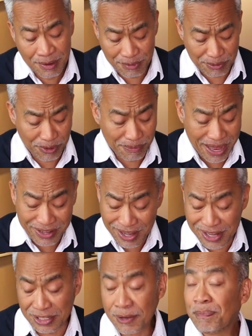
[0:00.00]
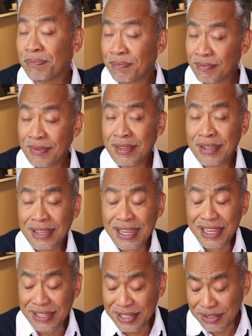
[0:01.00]
But for my case,
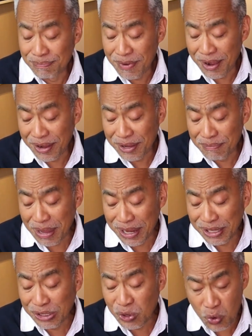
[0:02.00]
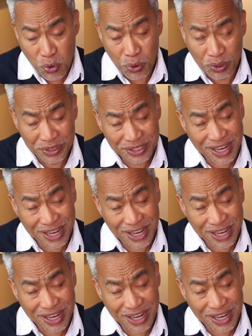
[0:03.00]
it is my main course.